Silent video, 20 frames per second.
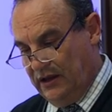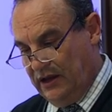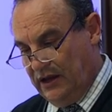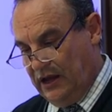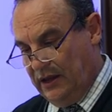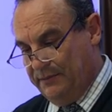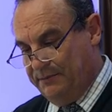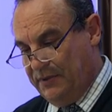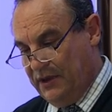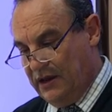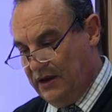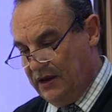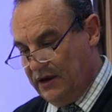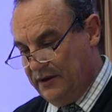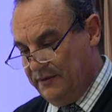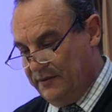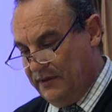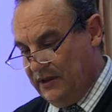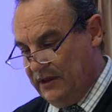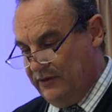I
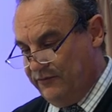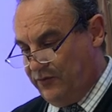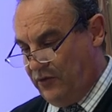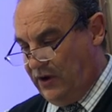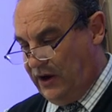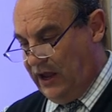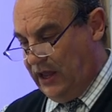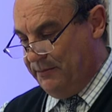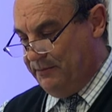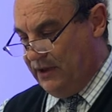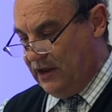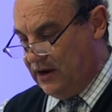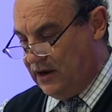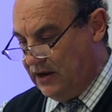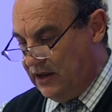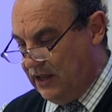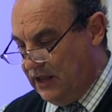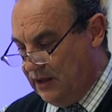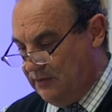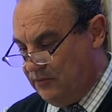bear, for I bear
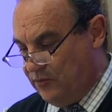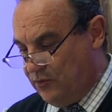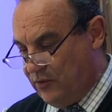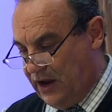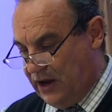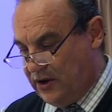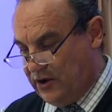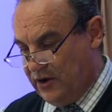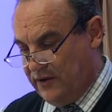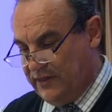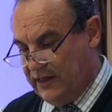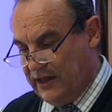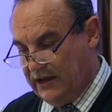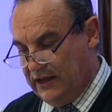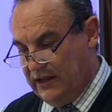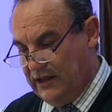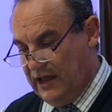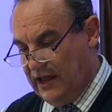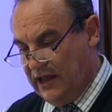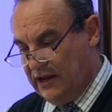him record that
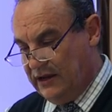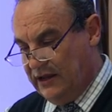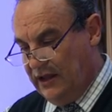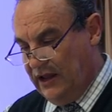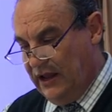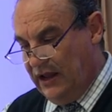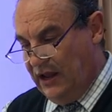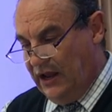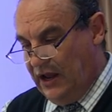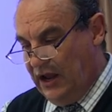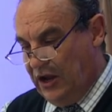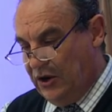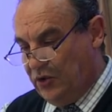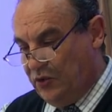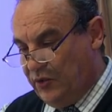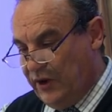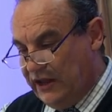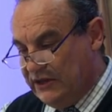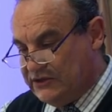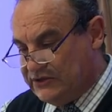he had a
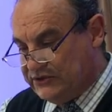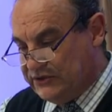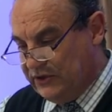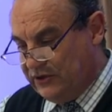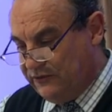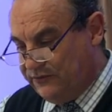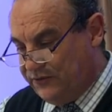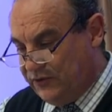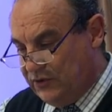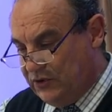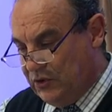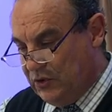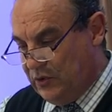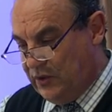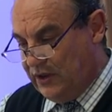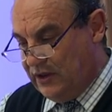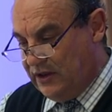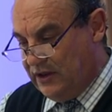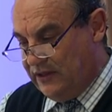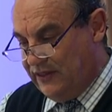great seal for you,
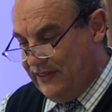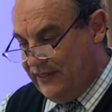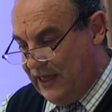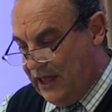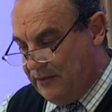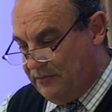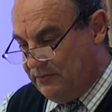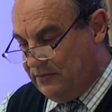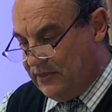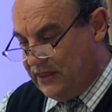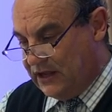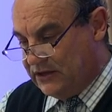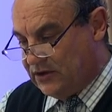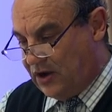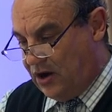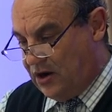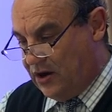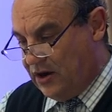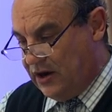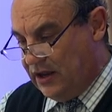and them that
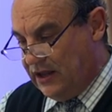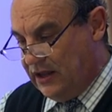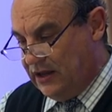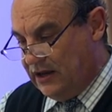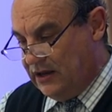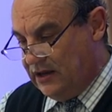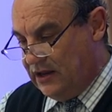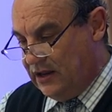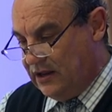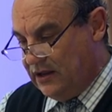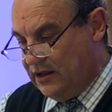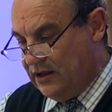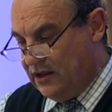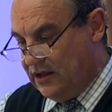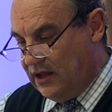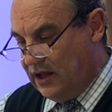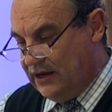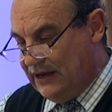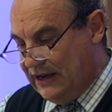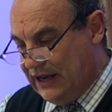are in
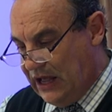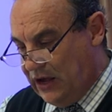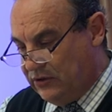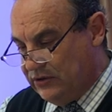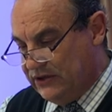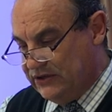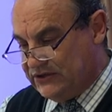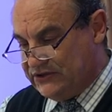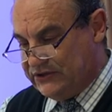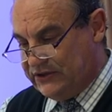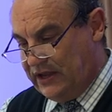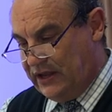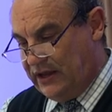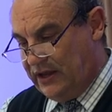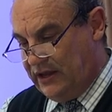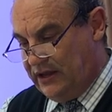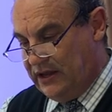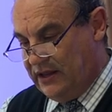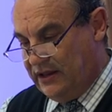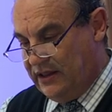
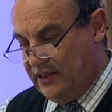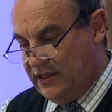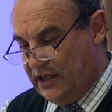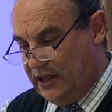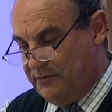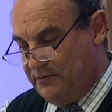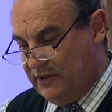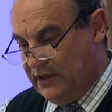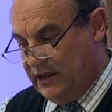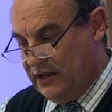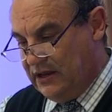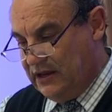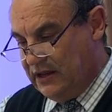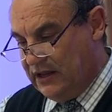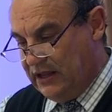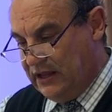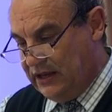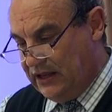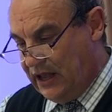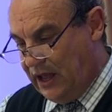Laodicea, and them in
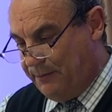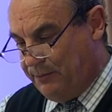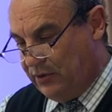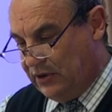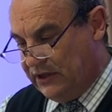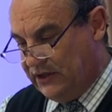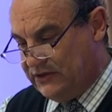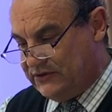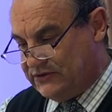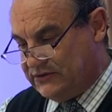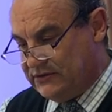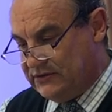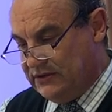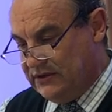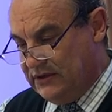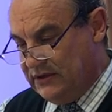Hierapolis.